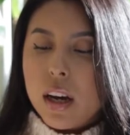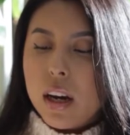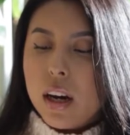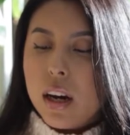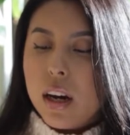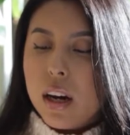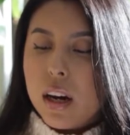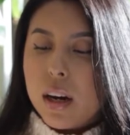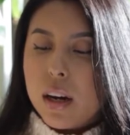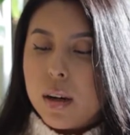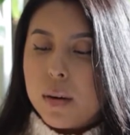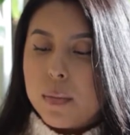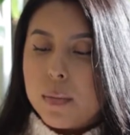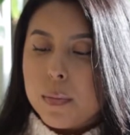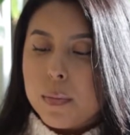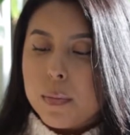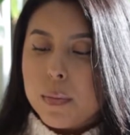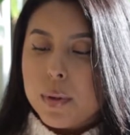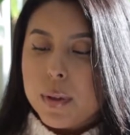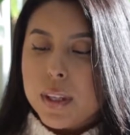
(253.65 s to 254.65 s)

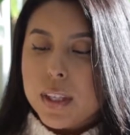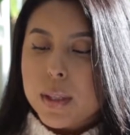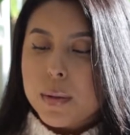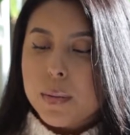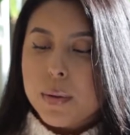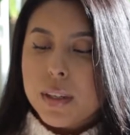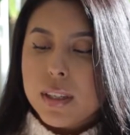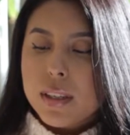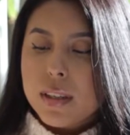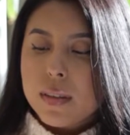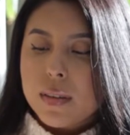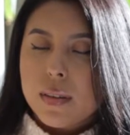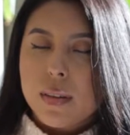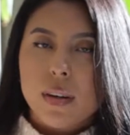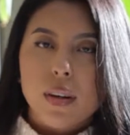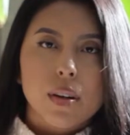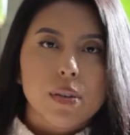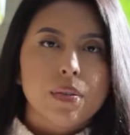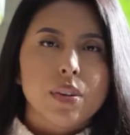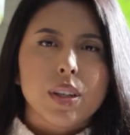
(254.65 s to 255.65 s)
But these plants
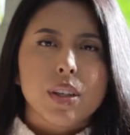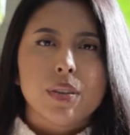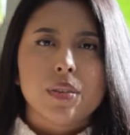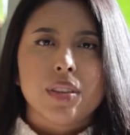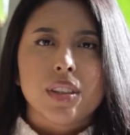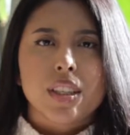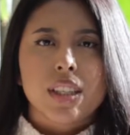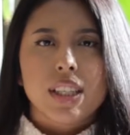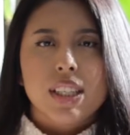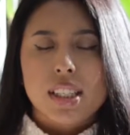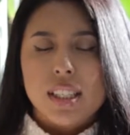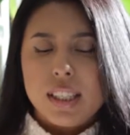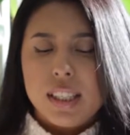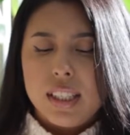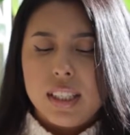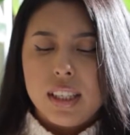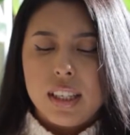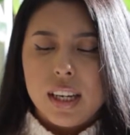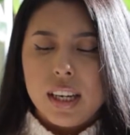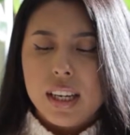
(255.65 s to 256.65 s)
are very
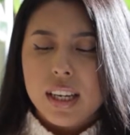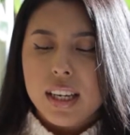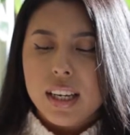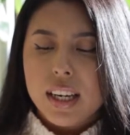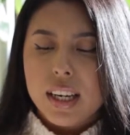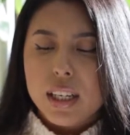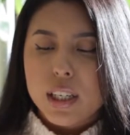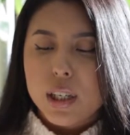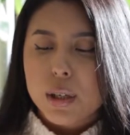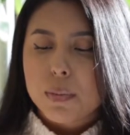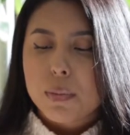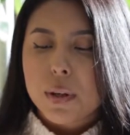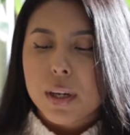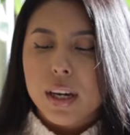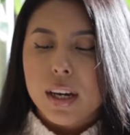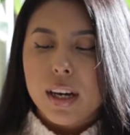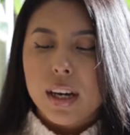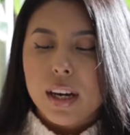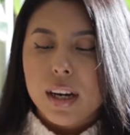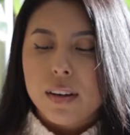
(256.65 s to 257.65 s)
easy. Any air
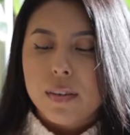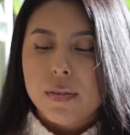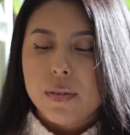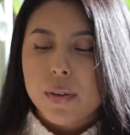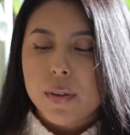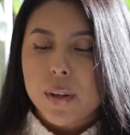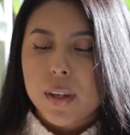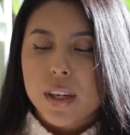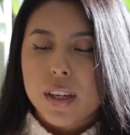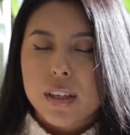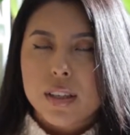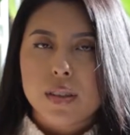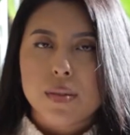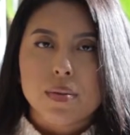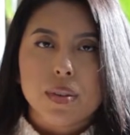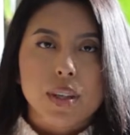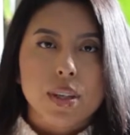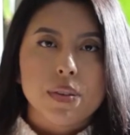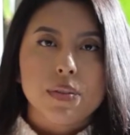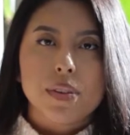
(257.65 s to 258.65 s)
plant I feel like is
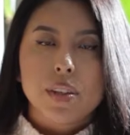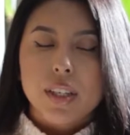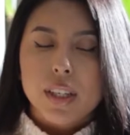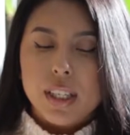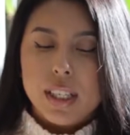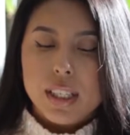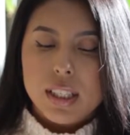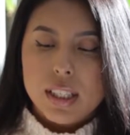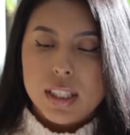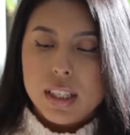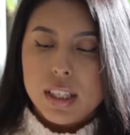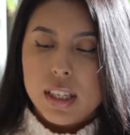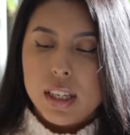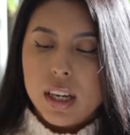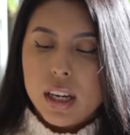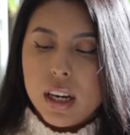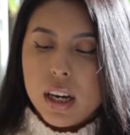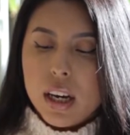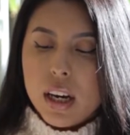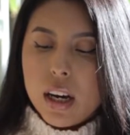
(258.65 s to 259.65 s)
very easy.
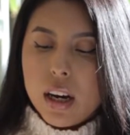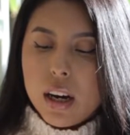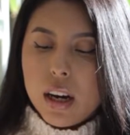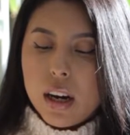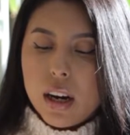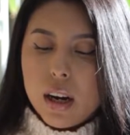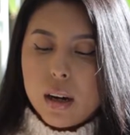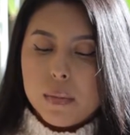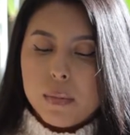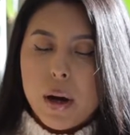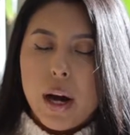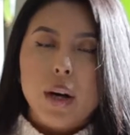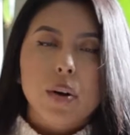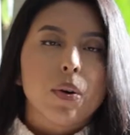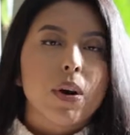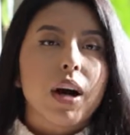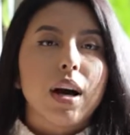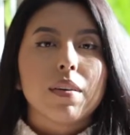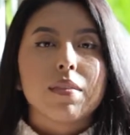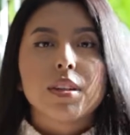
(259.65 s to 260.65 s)
I don't
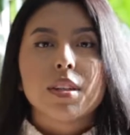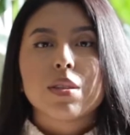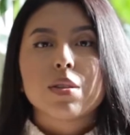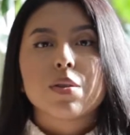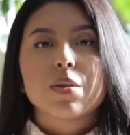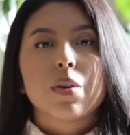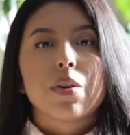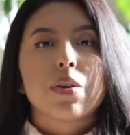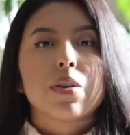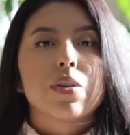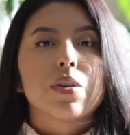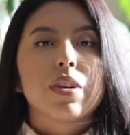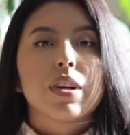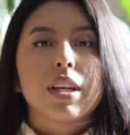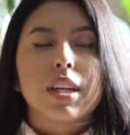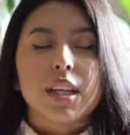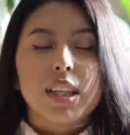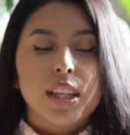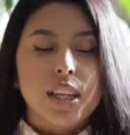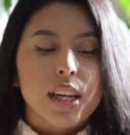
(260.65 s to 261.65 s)
have it in soil or
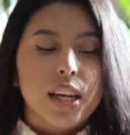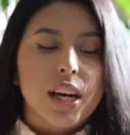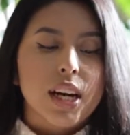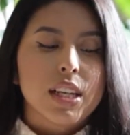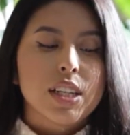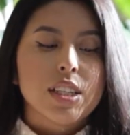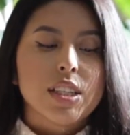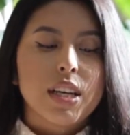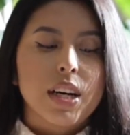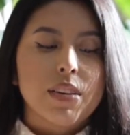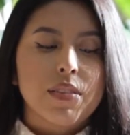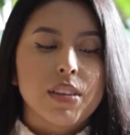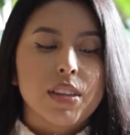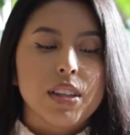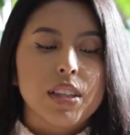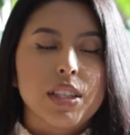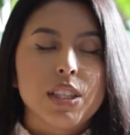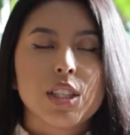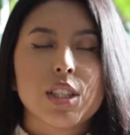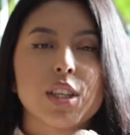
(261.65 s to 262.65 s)
anything. I just have it in
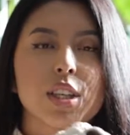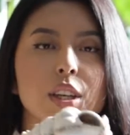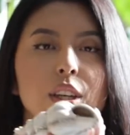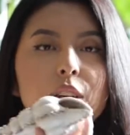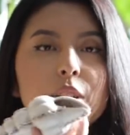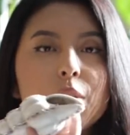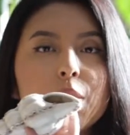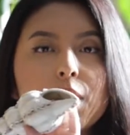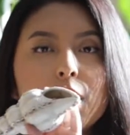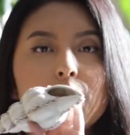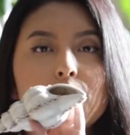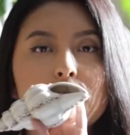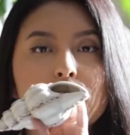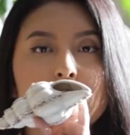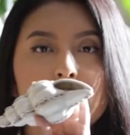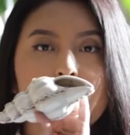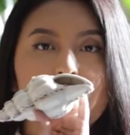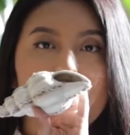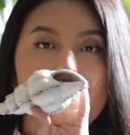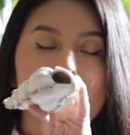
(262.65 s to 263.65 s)
this cute little
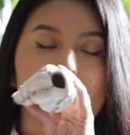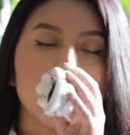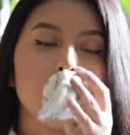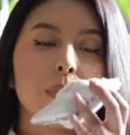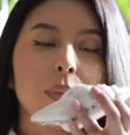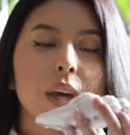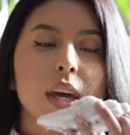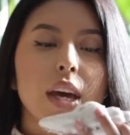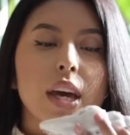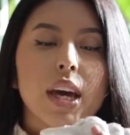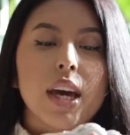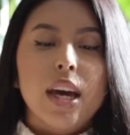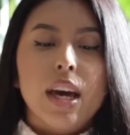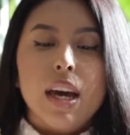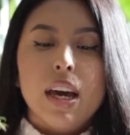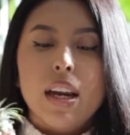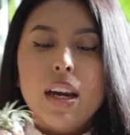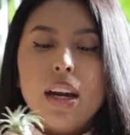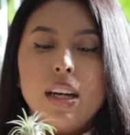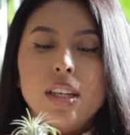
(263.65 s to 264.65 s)
shell,
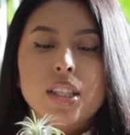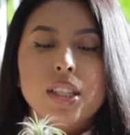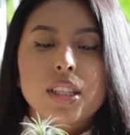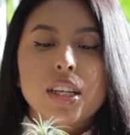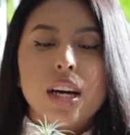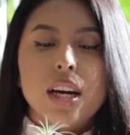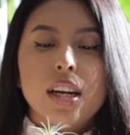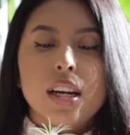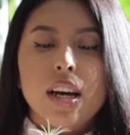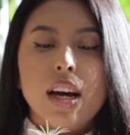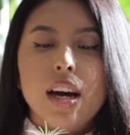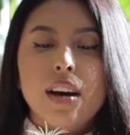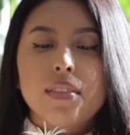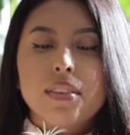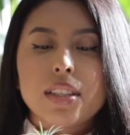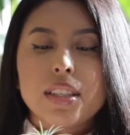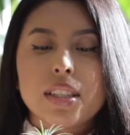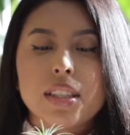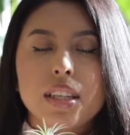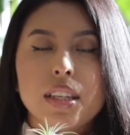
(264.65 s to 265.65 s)
and I just kind of have
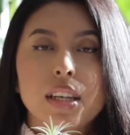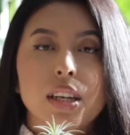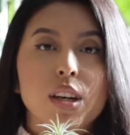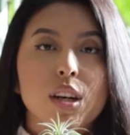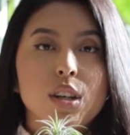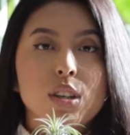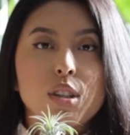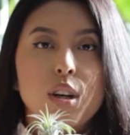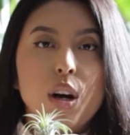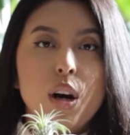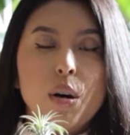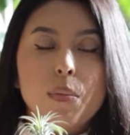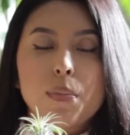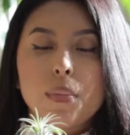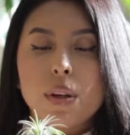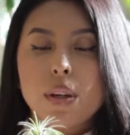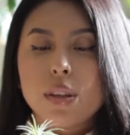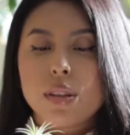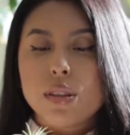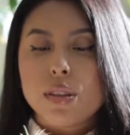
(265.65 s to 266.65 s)
it sitting on top,
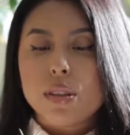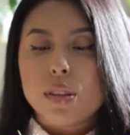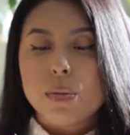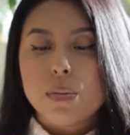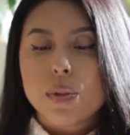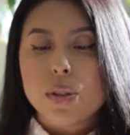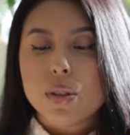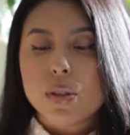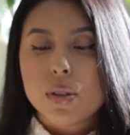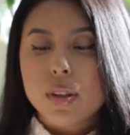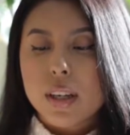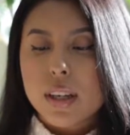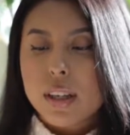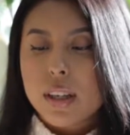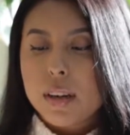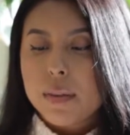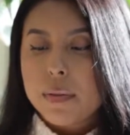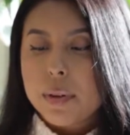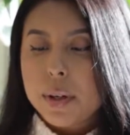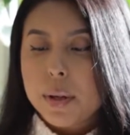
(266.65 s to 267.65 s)
and it seems to like
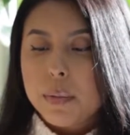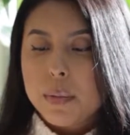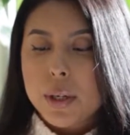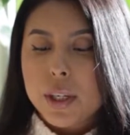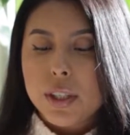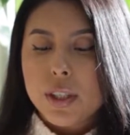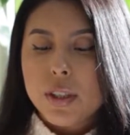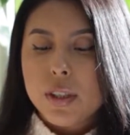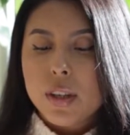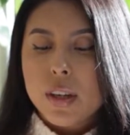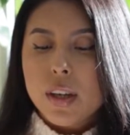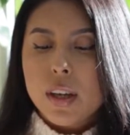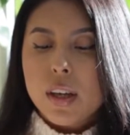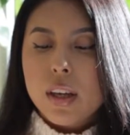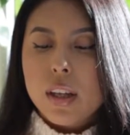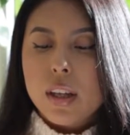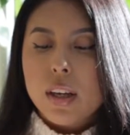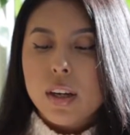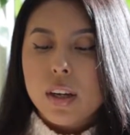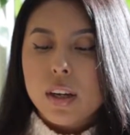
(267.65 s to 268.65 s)
that very much.
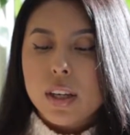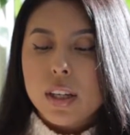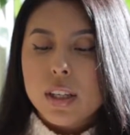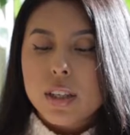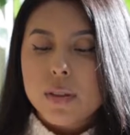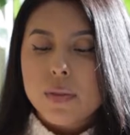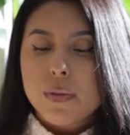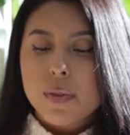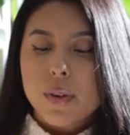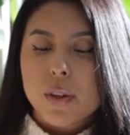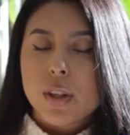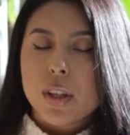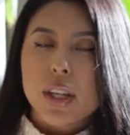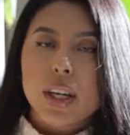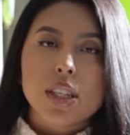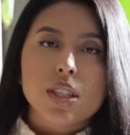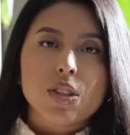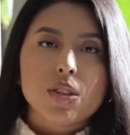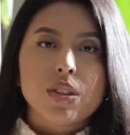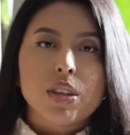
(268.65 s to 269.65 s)
There is
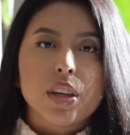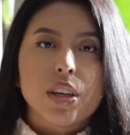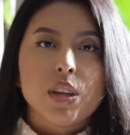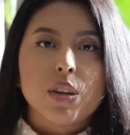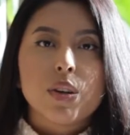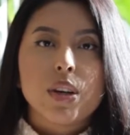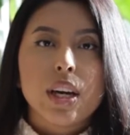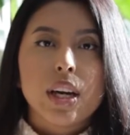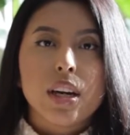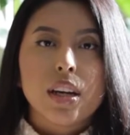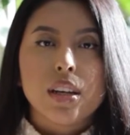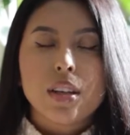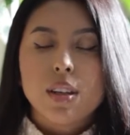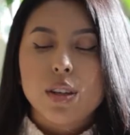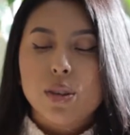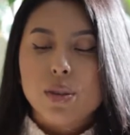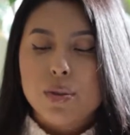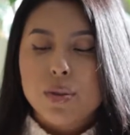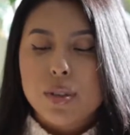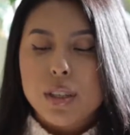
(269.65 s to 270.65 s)
fertilizer that you can
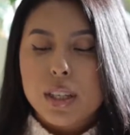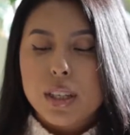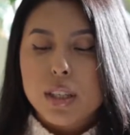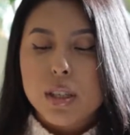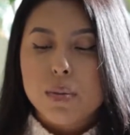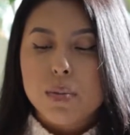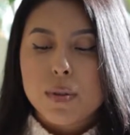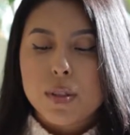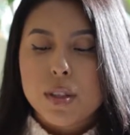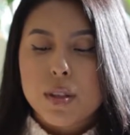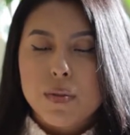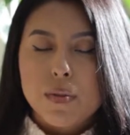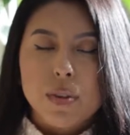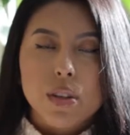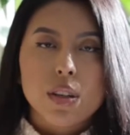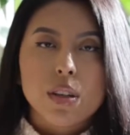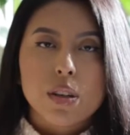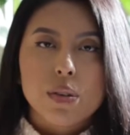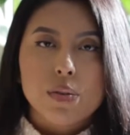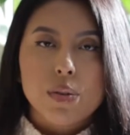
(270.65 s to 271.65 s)
use that is
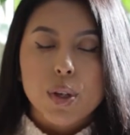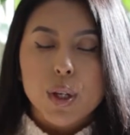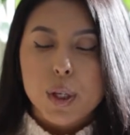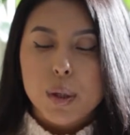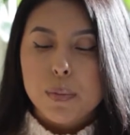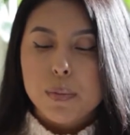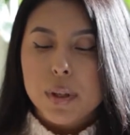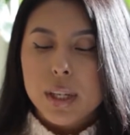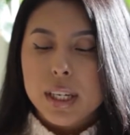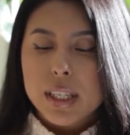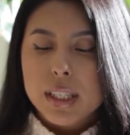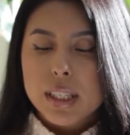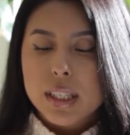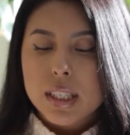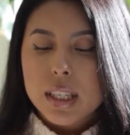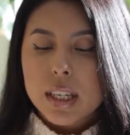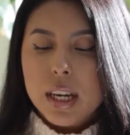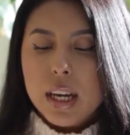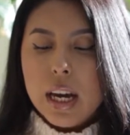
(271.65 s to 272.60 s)
specifically for air plants.